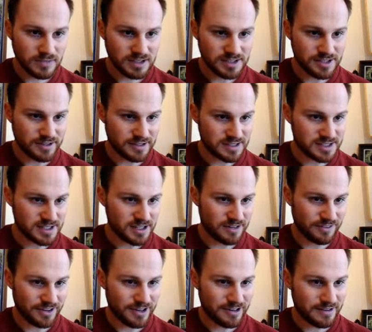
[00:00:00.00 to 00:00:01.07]
So you can see
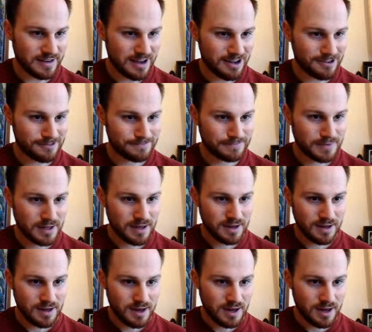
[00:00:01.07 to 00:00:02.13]
over here now.
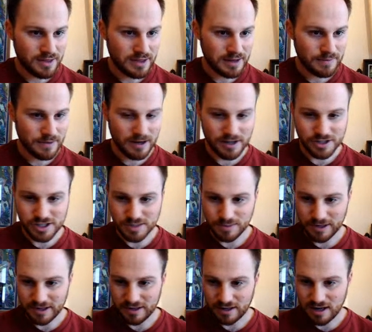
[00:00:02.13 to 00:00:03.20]
And then I'm going to just
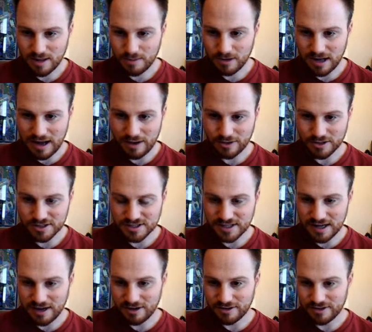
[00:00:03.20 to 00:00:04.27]
bring it a couple hours
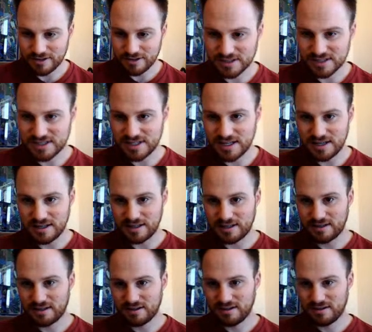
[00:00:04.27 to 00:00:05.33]
down. see
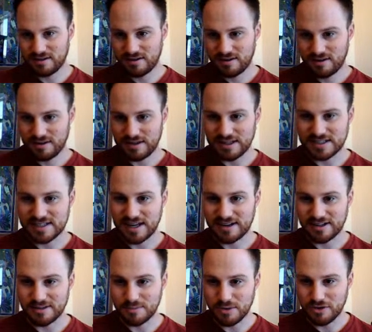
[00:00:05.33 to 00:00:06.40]
the
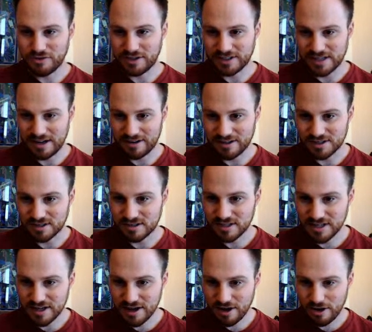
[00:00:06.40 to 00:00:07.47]
ascendant moving down into
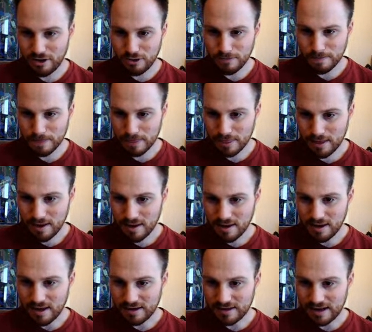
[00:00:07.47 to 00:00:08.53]
Leo,
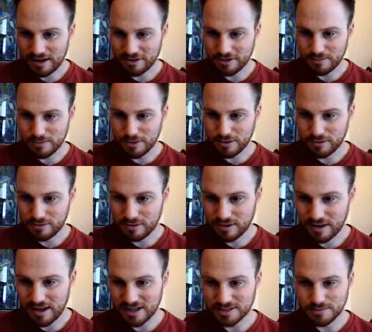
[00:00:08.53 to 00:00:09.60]
and now the moon
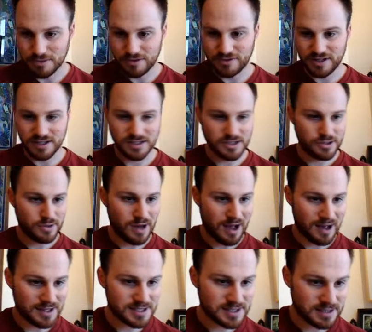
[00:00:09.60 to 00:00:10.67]
has moved into
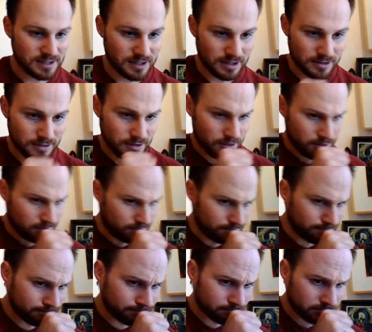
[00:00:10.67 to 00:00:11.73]
Hasta
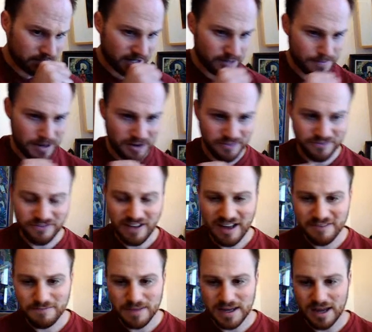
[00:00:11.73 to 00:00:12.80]
at about
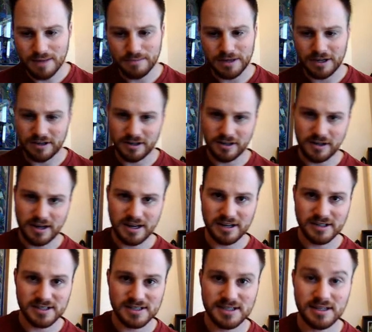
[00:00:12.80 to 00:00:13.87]
5 p.m. here
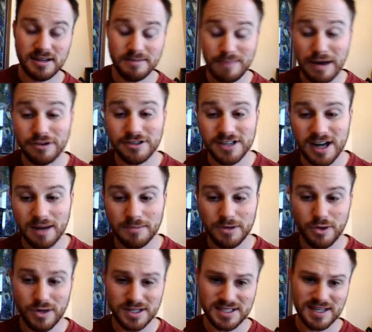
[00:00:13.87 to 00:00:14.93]
in Mountain Time,
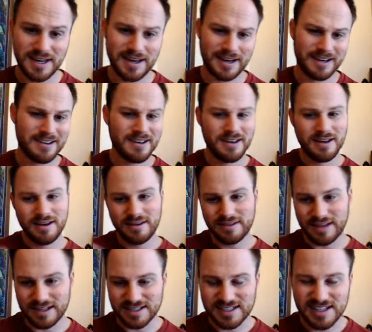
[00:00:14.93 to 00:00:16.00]
USA.
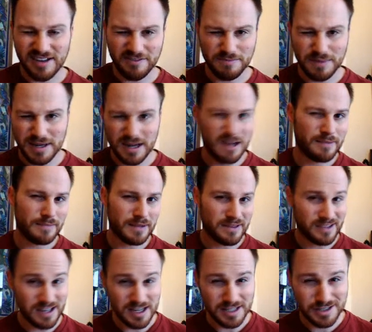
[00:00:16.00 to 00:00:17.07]
That's 7 p.m. on
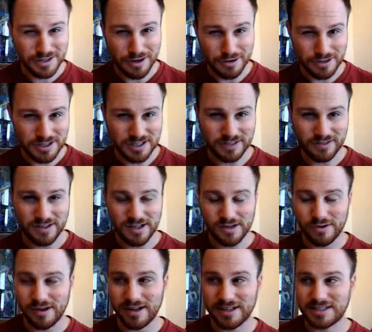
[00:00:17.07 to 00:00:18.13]
the east coast of the
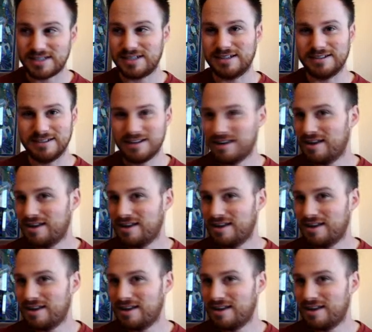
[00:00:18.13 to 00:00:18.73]
US, and